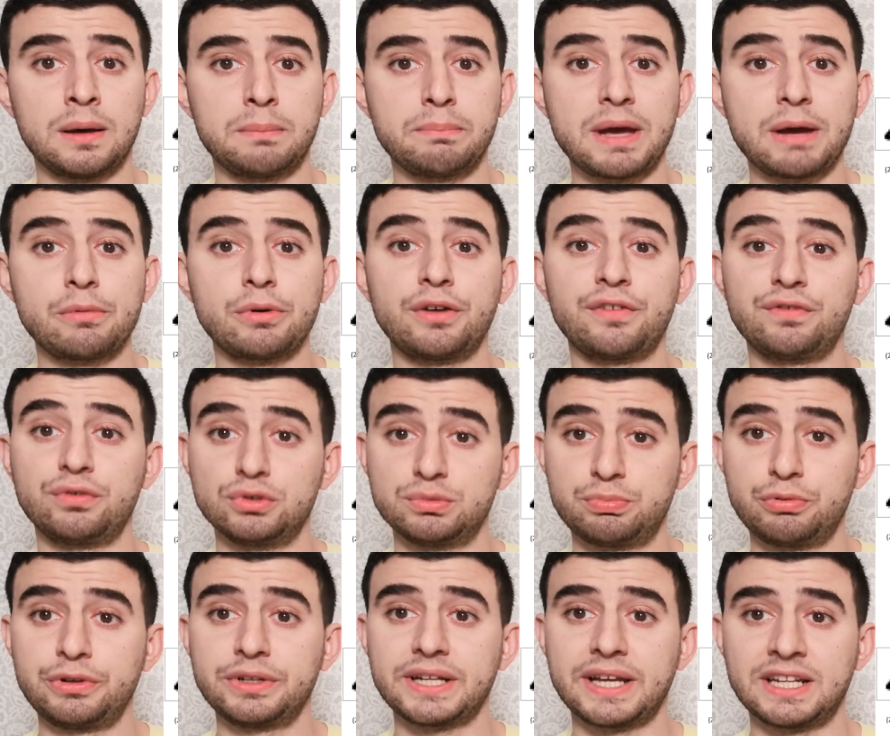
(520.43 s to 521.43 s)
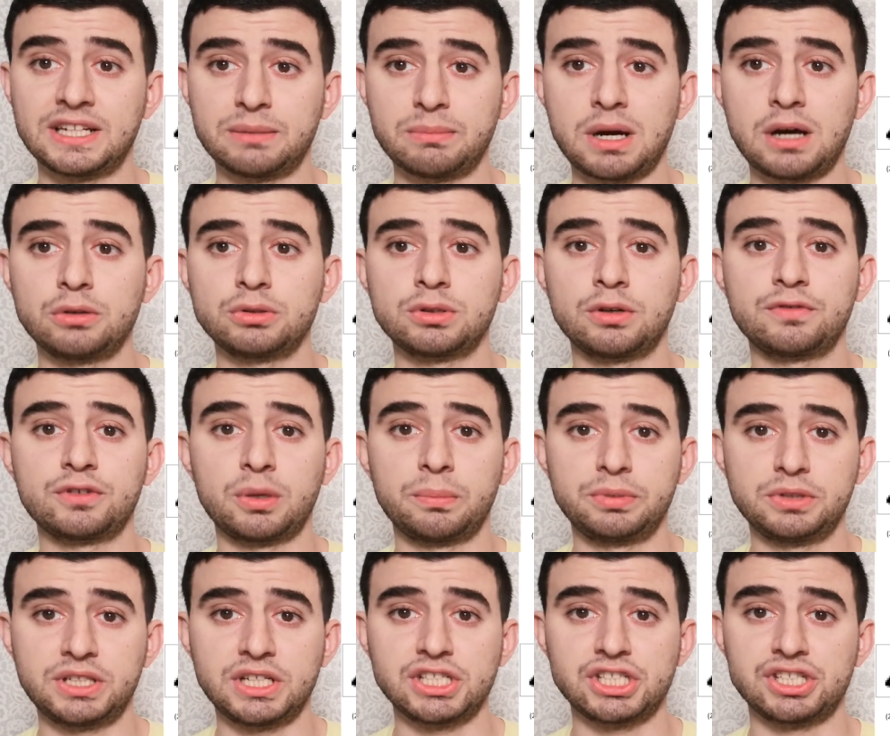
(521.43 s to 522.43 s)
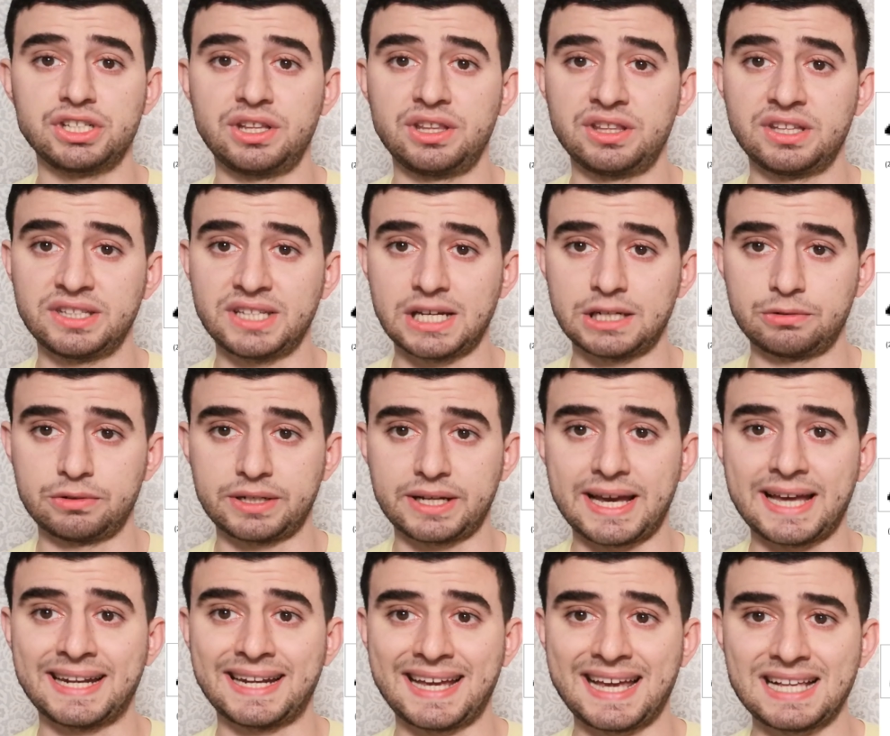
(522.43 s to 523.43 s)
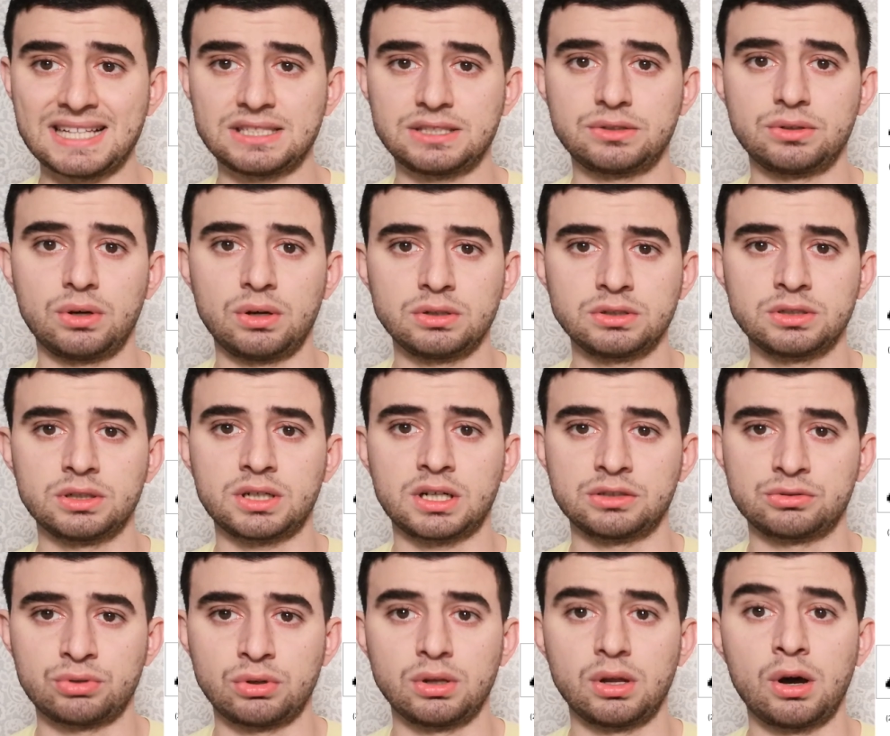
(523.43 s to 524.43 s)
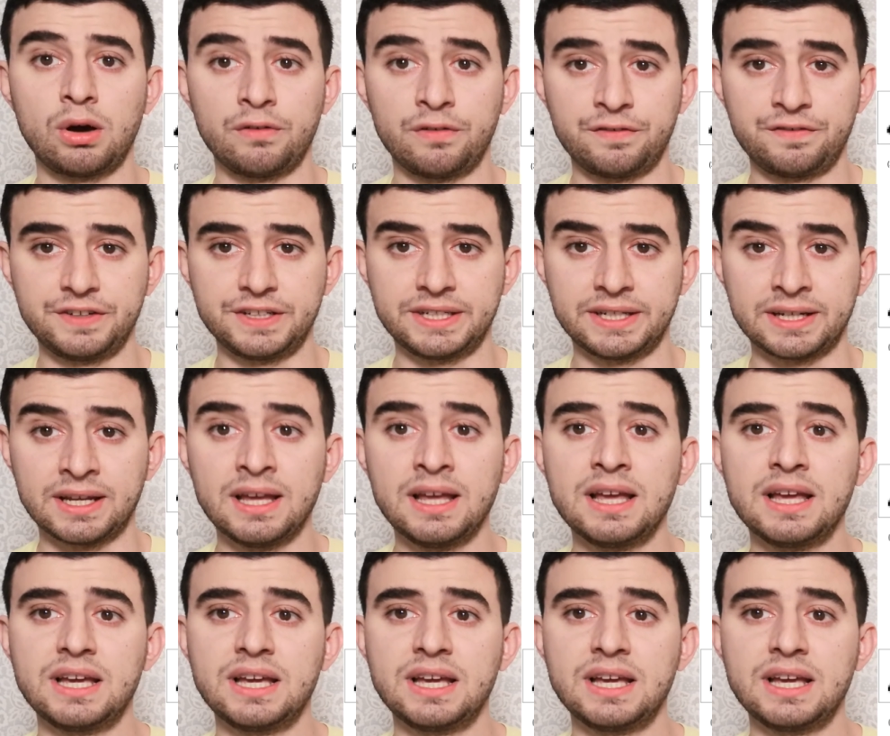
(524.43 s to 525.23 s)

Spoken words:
memory footprint, and amount of computation in the network, and hence to also control overfitting.